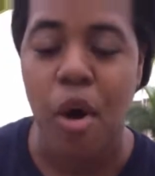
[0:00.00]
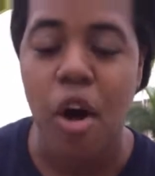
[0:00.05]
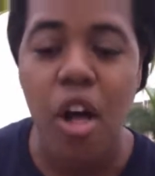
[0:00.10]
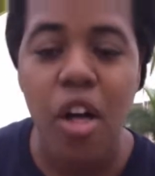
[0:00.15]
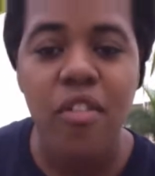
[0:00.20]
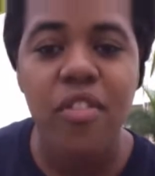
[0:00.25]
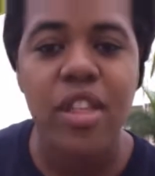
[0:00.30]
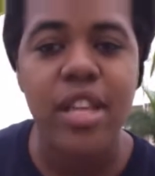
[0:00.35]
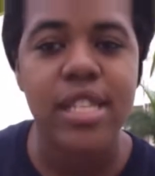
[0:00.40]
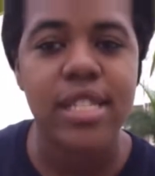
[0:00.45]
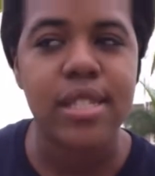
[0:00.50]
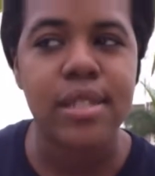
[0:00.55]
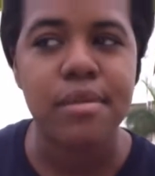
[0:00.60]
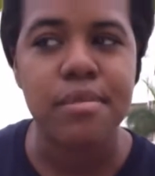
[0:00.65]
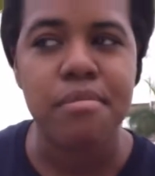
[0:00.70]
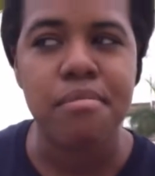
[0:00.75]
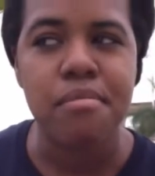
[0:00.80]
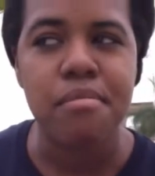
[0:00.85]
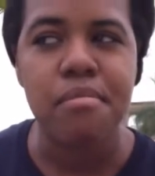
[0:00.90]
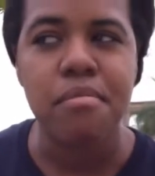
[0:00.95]
All of this,
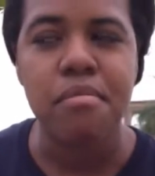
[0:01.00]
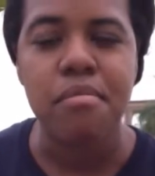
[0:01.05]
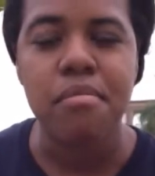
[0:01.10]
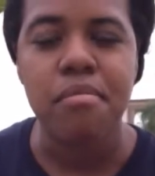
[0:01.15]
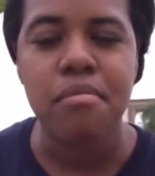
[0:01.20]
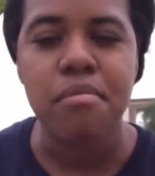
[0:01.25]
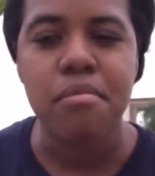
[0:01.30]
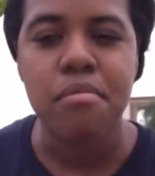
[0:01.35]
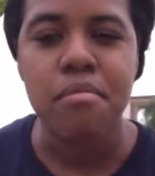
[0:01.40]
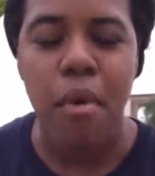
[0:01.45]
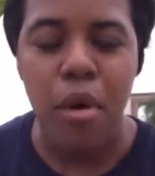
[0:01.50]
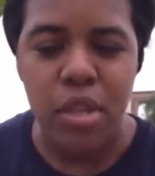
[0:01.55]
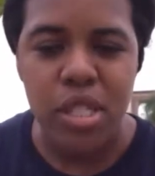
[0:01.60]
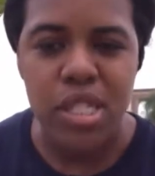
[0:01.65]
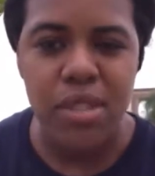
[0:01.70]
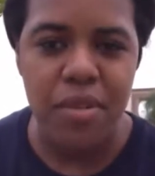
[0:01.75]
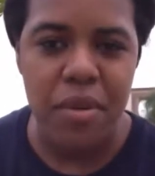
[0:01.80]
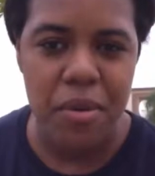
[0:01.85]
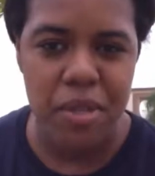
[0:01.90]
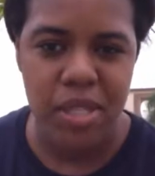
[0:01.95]
most
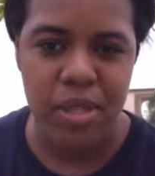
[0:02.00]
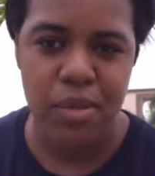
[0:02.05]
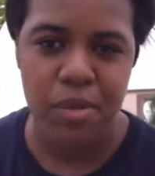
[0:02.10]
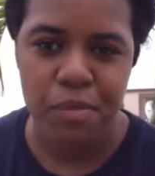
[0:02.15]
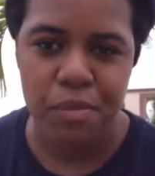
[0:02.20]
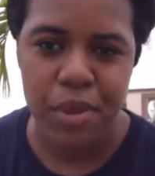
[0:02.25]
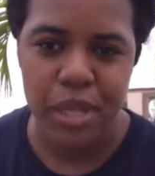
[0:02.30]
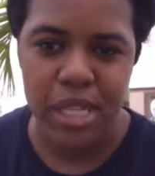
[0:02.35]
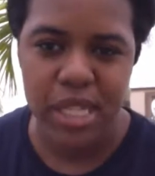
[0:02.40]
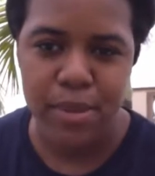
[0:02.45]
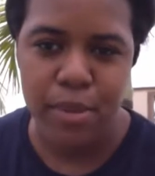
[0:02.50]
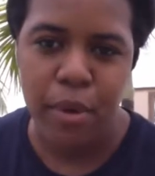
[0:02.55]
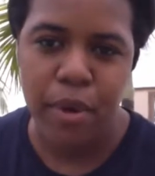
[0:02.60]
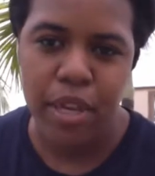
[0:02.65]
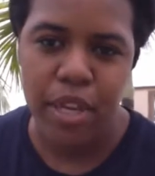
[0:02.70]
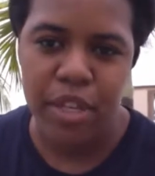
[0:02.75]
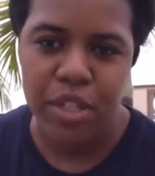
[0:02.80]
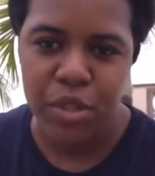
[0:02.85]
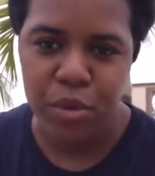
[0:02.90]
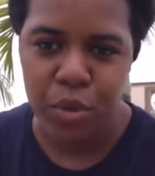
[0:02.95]
of it was being
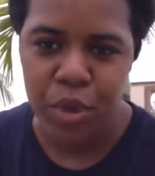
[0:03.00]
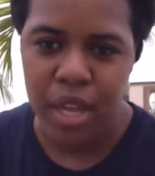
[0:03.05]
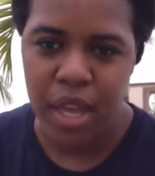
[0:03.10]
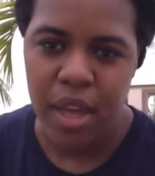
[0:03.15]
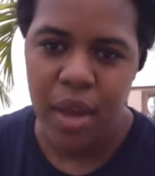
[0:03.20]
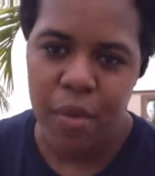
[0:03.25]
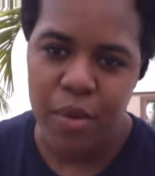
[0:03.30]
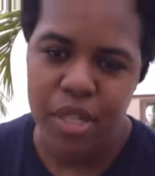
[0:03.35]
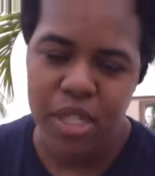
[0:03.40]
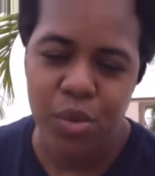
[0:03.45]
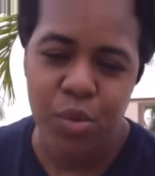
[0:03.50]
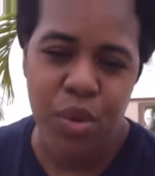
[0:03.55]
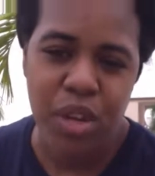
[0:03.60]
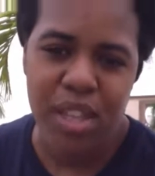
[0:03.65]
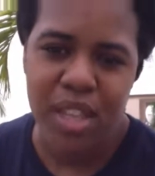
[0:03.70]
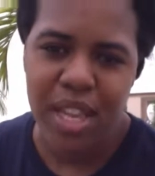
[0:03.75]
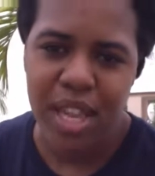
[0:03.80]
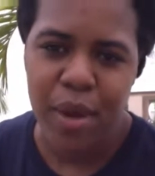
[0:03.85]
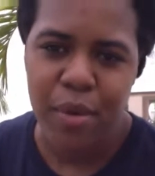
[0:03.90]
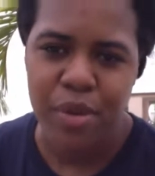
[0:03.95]
spoken in Twi, which is one
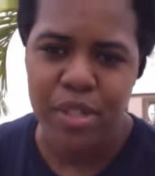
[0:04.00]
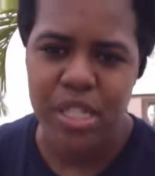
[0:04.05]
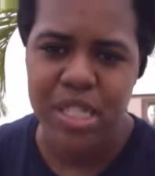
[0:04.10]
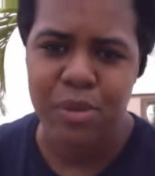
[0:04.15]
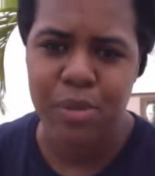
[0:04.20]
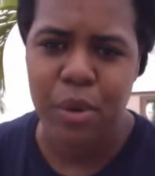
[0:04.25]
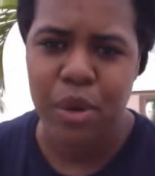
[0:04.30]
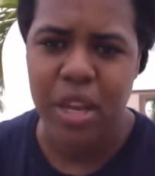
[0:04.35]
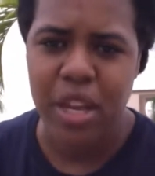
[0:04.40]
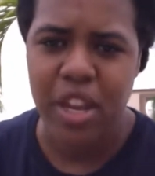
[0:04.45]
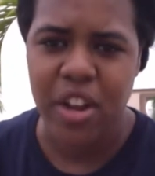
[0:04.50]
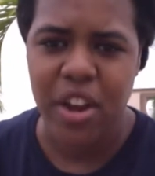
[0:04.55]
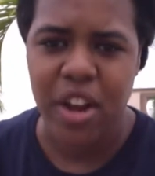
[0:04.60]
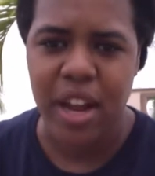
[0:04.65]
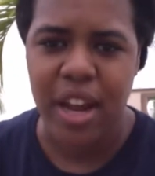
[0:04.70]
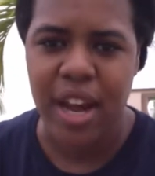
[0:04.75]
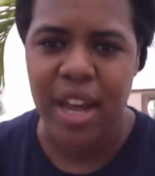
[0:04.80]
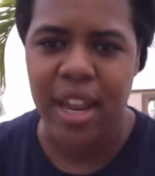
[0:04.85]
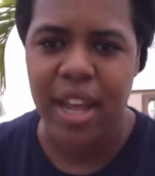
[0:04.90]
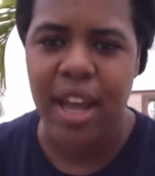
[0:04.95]
of the languages spoken here
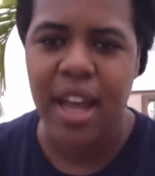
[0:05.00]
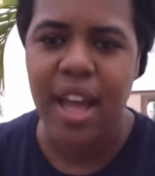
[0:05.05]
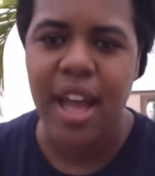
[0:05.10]
in Ghana.